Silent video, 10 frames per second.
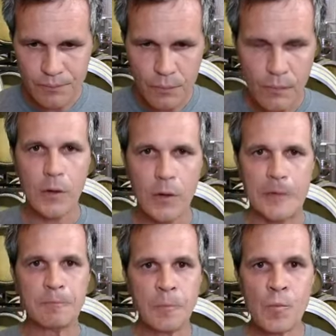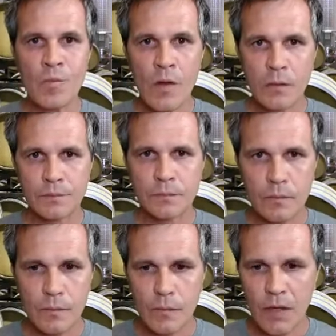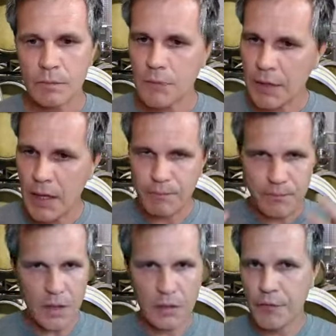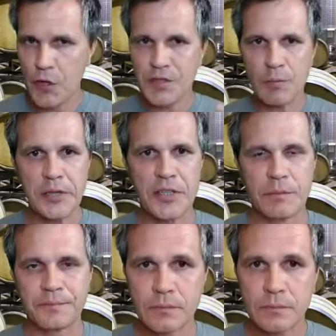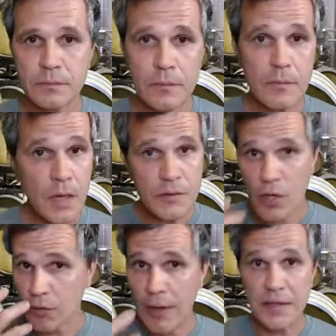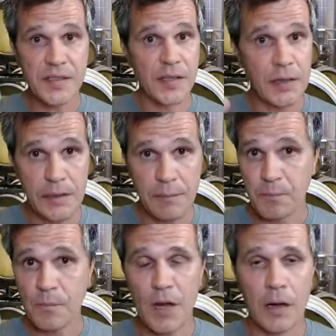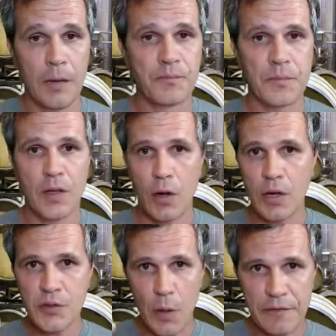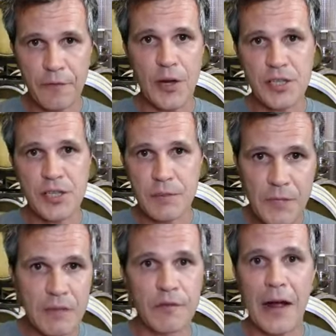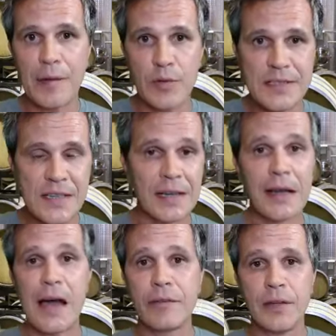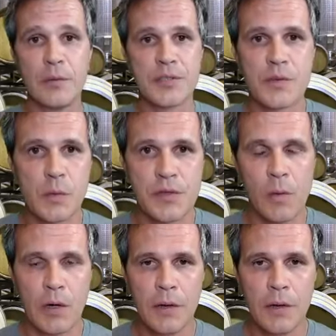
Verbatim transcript: All right. Again, first impression. It's got great acidity. Um, you know, it's quite fresh and vibrant and lively, which is what you want.